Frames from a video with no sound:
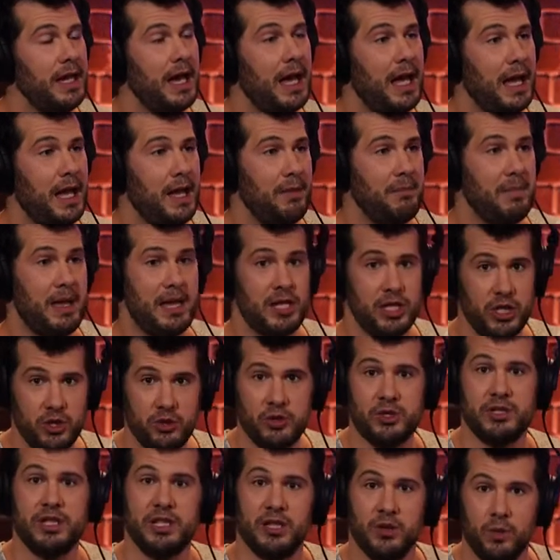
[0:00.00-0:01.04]
And
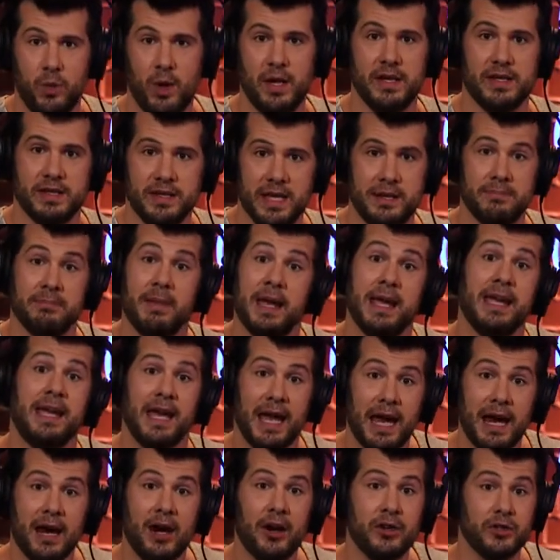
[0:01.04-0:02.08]
you see the ones that
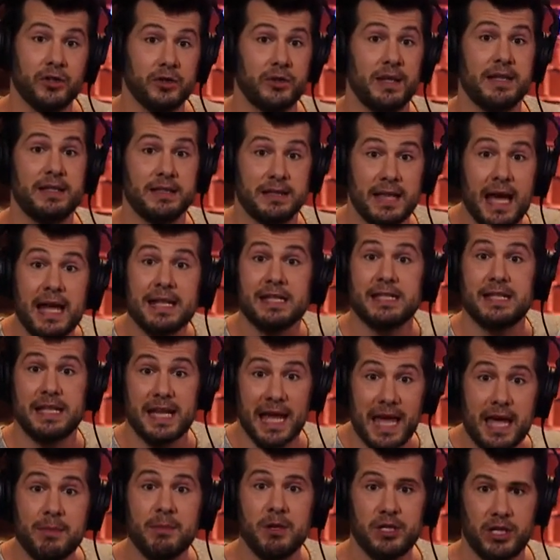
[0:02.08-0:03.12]
make air. So that's the
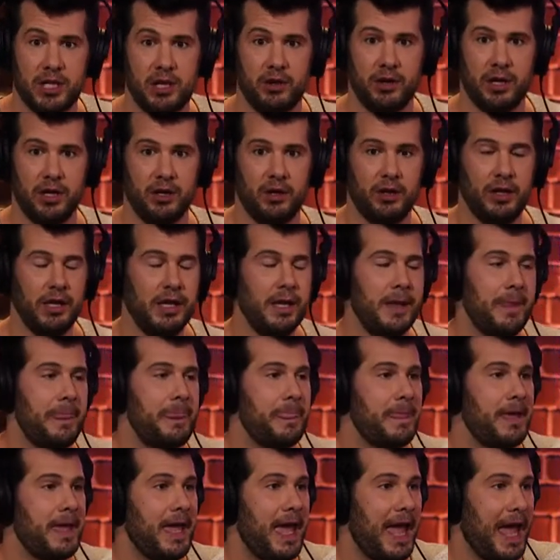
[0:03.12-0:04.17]
A material.
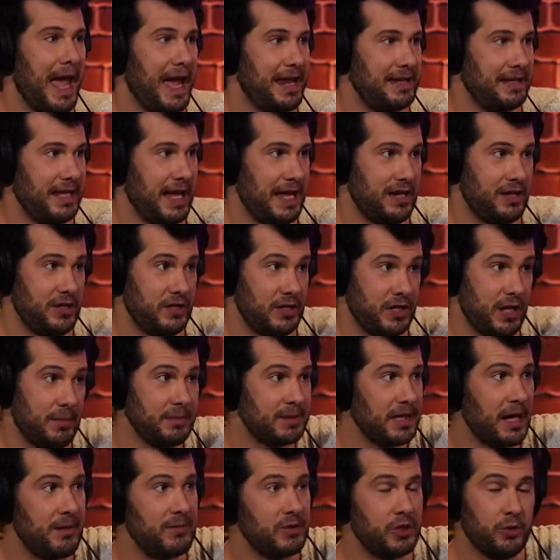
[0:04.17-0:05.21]
And then
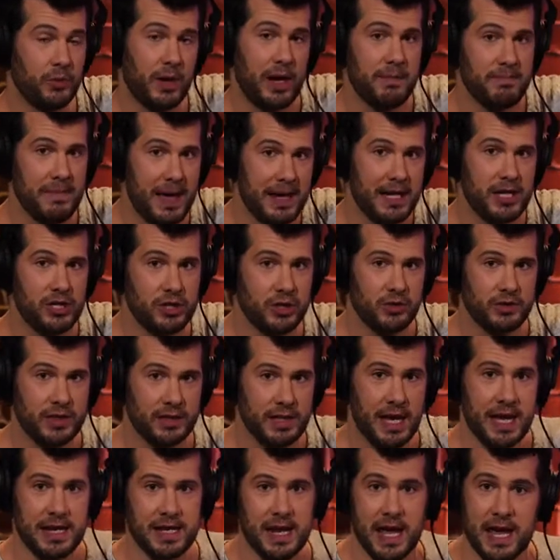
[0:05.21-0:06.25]
sometimes you write many jokes
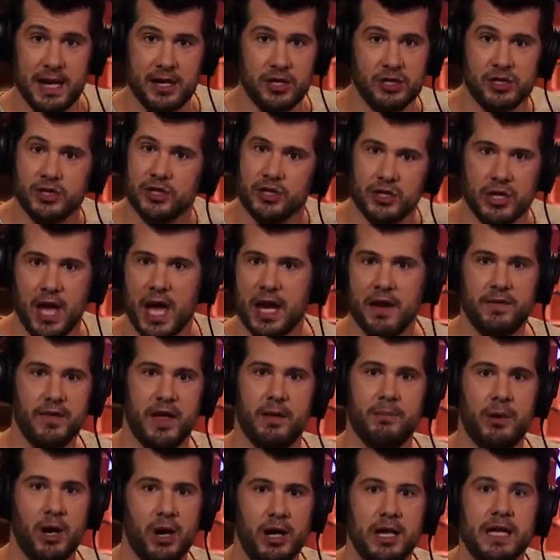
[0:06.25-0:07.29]
and just none of
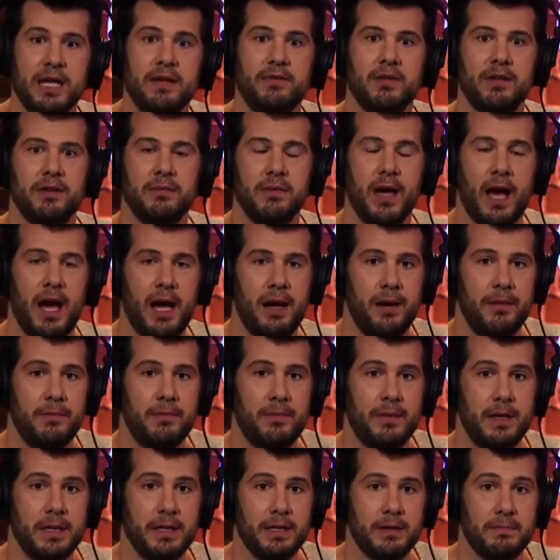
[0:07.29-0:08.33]
them are even
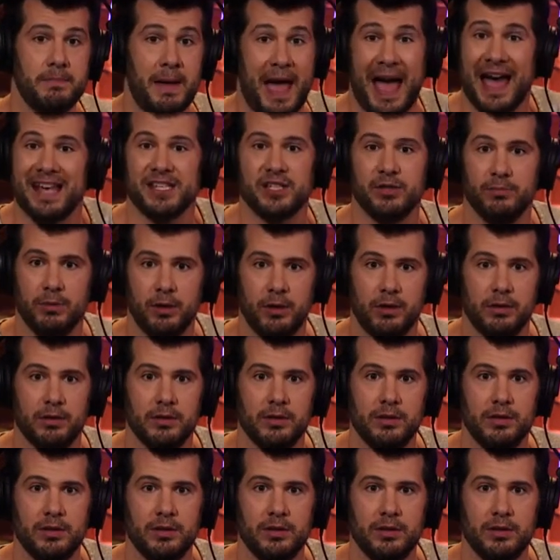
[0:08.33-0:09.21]
passable.